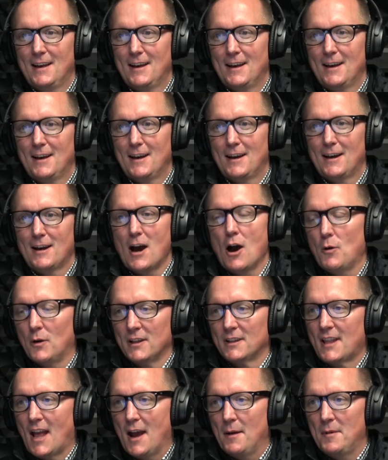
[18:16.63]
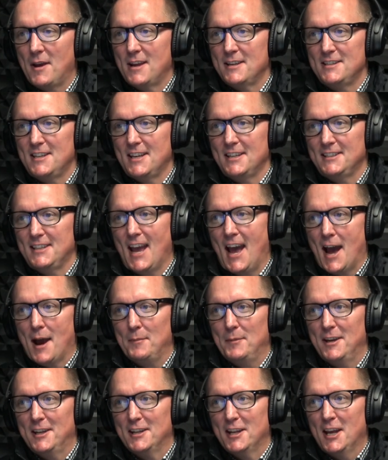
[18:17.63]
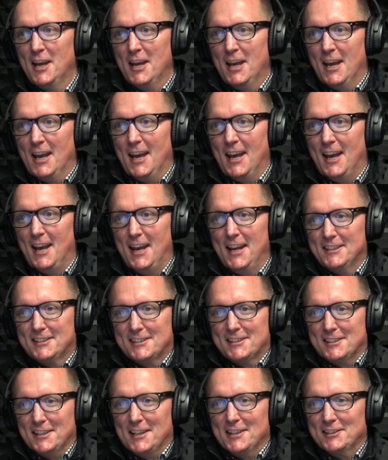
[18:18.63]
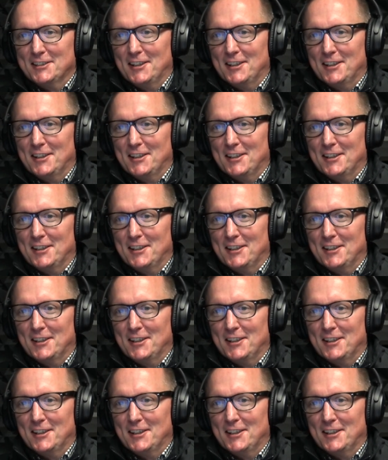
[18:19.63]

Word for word: It's hilarious. Oh, I mean, yeah, I mean, it's